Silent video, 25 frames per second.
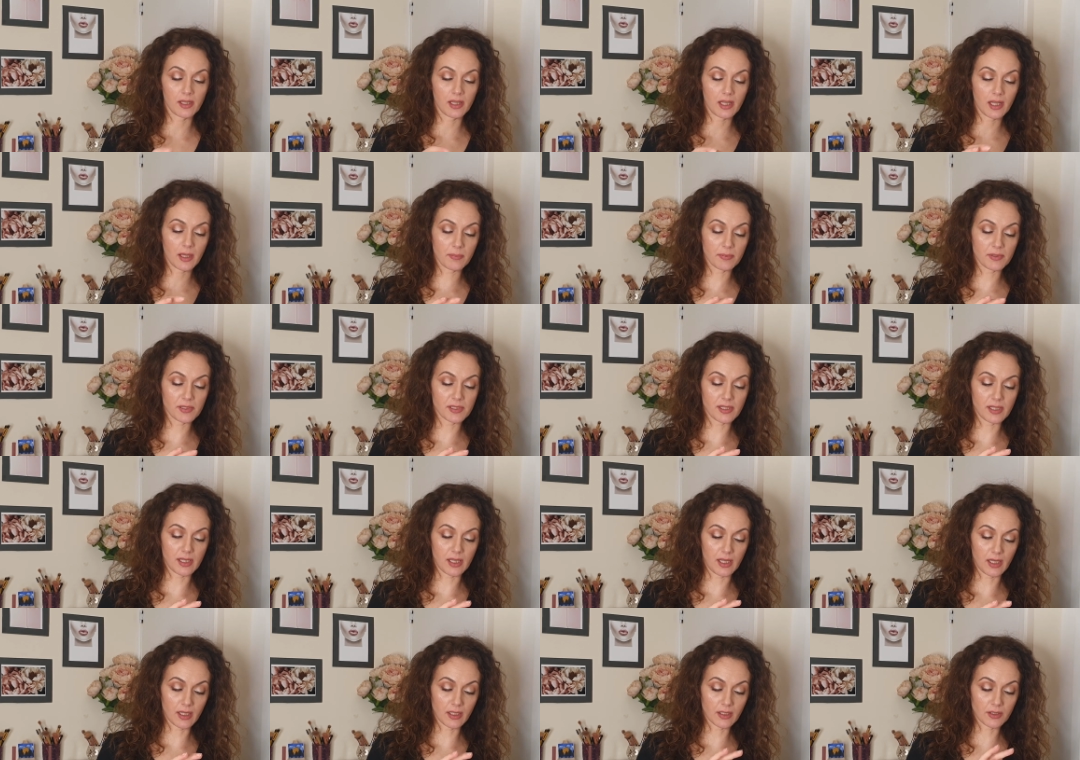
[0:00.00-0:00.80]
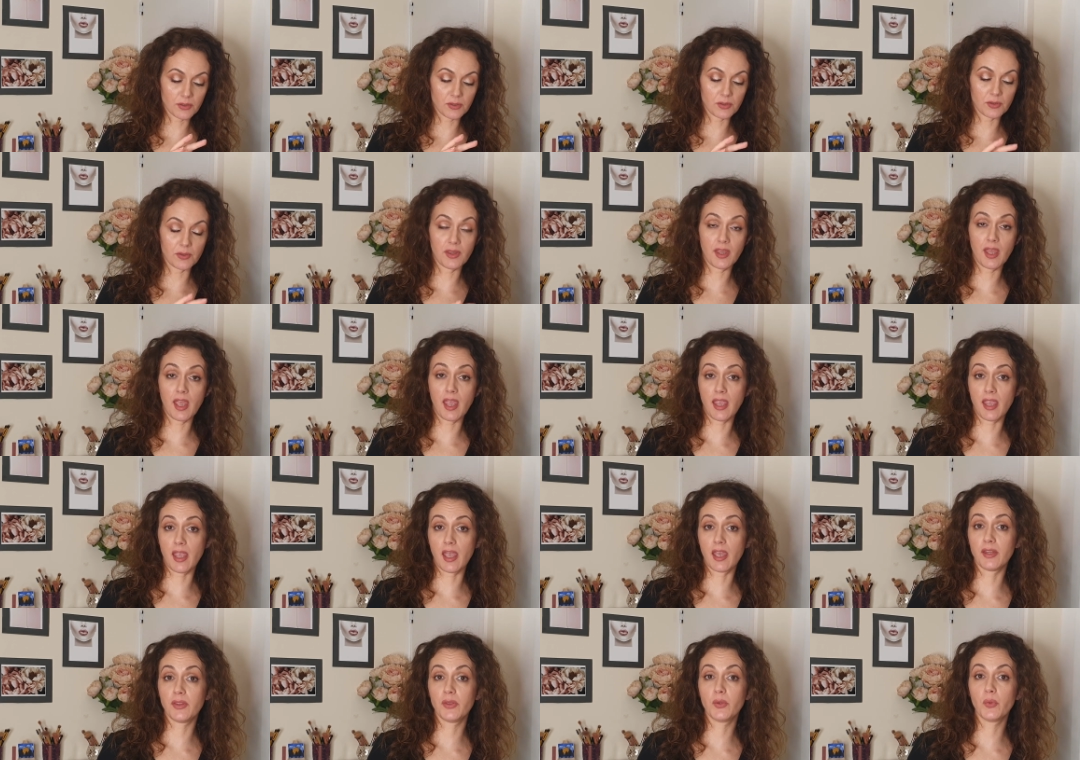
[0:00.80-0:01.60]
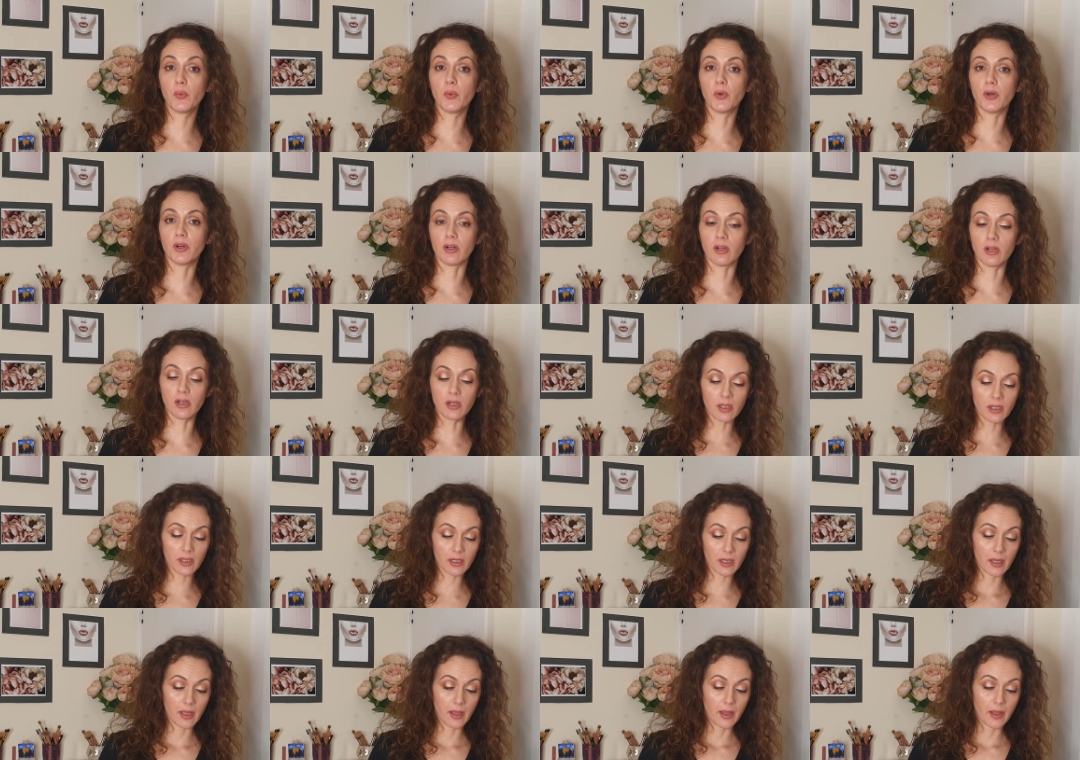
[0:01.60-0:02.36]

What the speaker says: lipstick today at work,